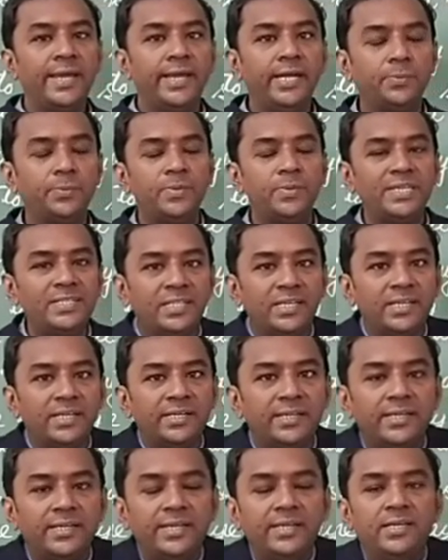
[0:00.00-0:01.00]
it means
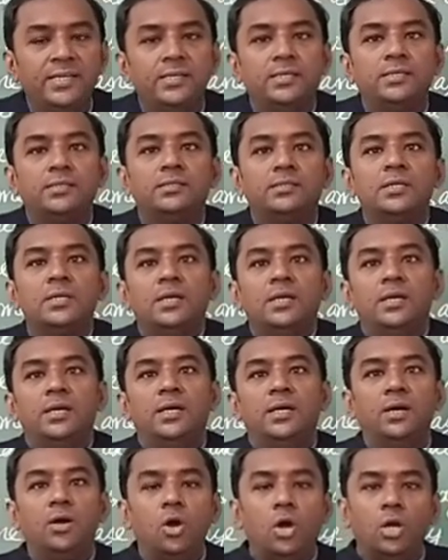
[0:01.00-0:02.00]
there is
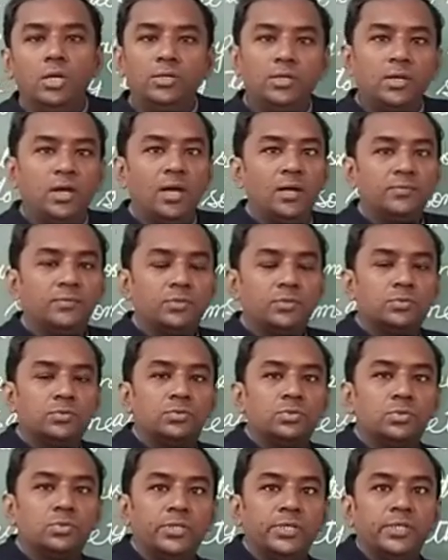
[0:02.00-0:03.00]
order of
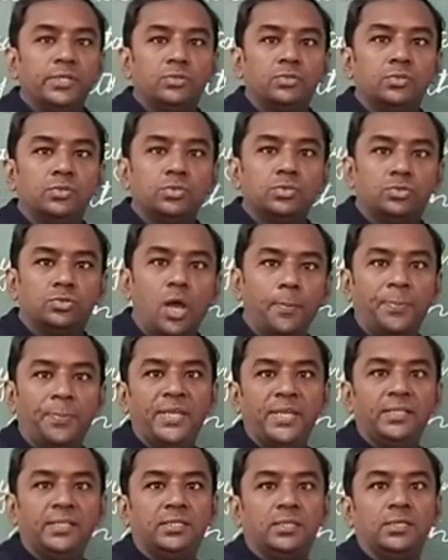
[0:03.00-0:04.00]
to
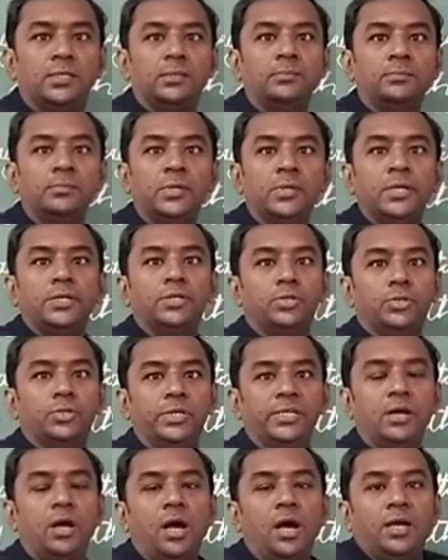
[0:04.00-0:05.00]
stopping some
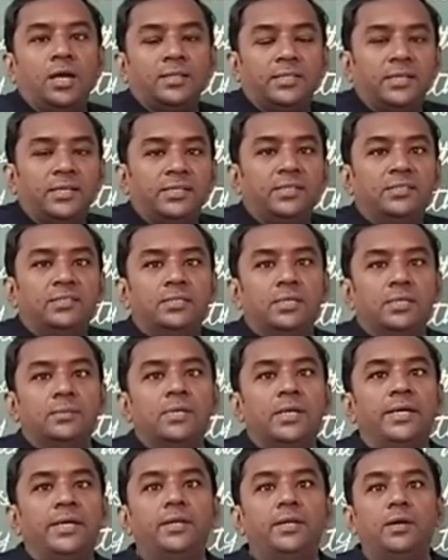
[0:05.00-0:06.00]
doing, or there is
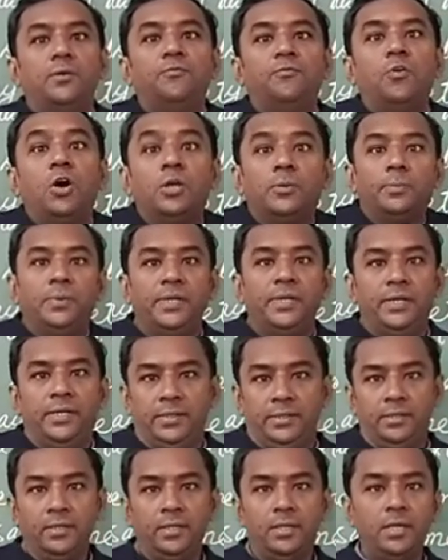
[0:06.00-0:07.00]
some kind of
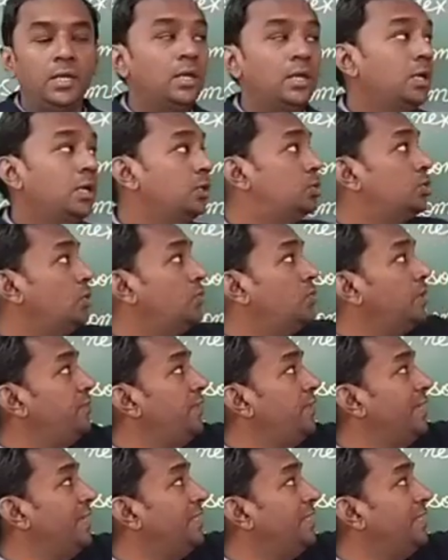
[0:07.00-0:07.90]
forbidding. So we will